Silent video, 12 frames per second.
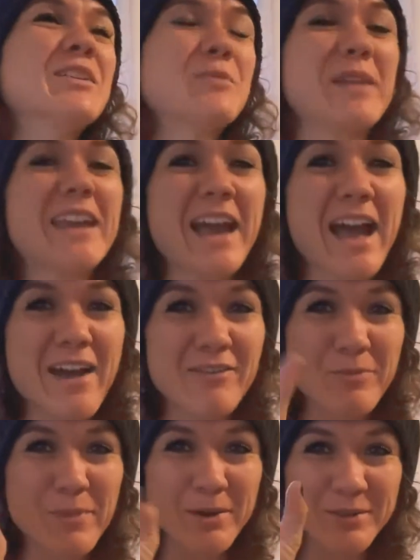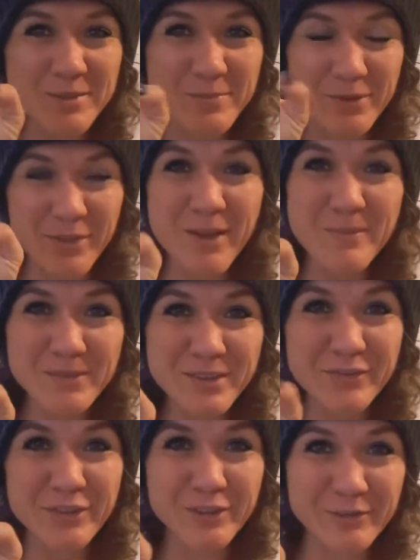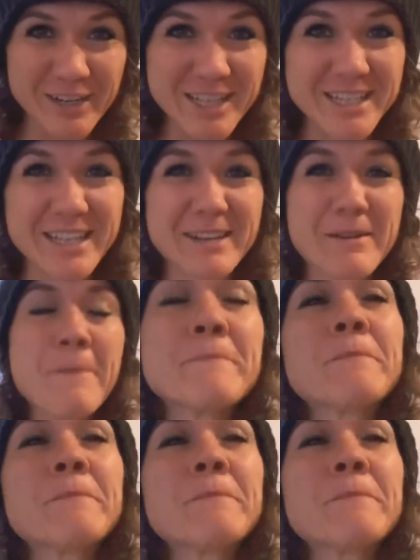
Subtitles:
We have opposable thumbs for a reason.